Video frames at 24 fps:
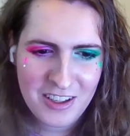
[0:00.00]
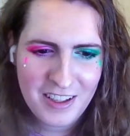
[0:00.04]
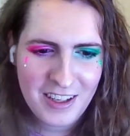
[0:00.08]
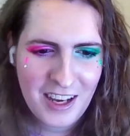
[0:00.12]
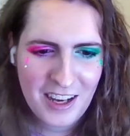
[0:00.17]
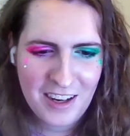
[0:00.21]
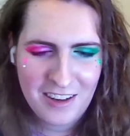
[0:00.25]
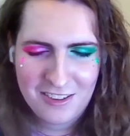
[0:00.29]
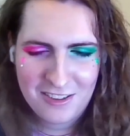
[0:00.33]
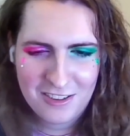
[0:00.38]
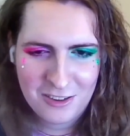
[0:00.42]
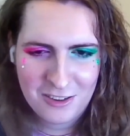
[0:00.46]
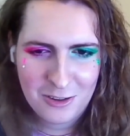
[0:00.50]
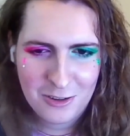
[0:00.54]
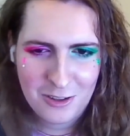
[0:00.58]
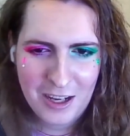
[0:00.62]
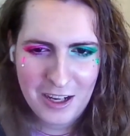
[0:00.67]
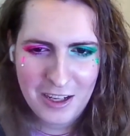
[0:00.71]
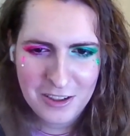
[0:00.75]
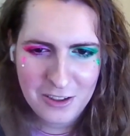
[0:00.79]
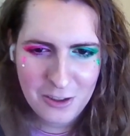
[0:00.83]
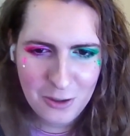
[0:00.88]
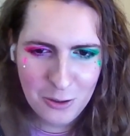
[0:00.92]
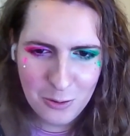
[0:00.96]
had a little
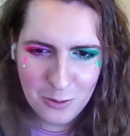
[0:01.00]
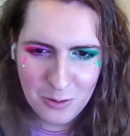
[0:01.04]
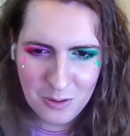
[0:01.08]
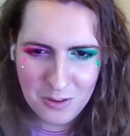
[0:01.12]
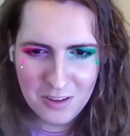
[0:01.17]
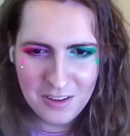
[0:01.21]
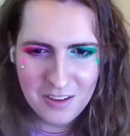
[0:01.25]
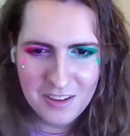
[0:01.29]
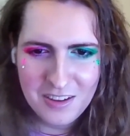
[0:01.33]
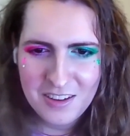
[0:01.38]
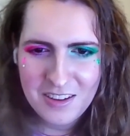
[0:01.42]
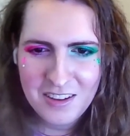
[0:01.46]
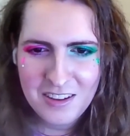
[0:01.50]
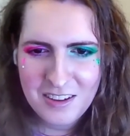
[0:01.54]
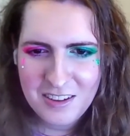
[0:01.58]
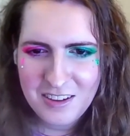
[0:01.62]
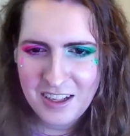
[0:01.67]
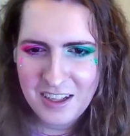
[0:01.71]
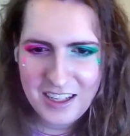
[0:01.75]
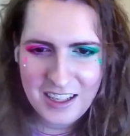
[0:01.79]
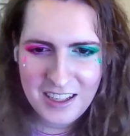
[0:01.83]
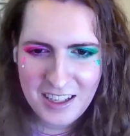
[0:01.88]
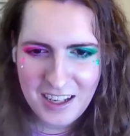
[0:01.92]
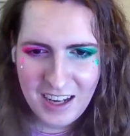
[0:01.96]
head cold?
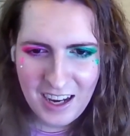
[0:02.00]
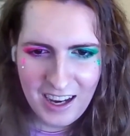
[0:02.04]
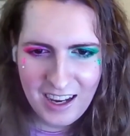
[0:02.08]
Like,